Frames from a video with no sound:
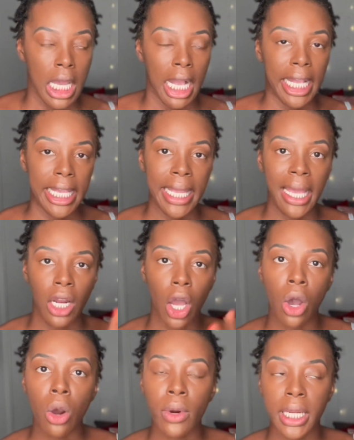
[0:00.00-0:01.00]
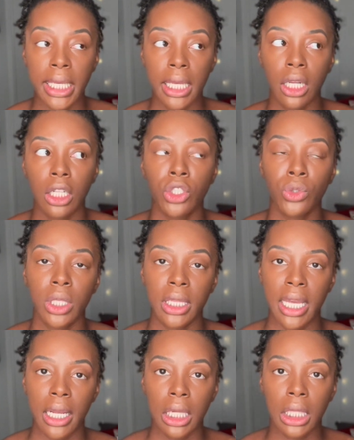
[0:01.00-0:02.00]
he had already included
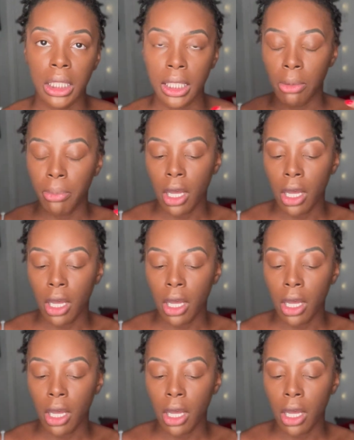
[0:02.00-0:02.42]
that clip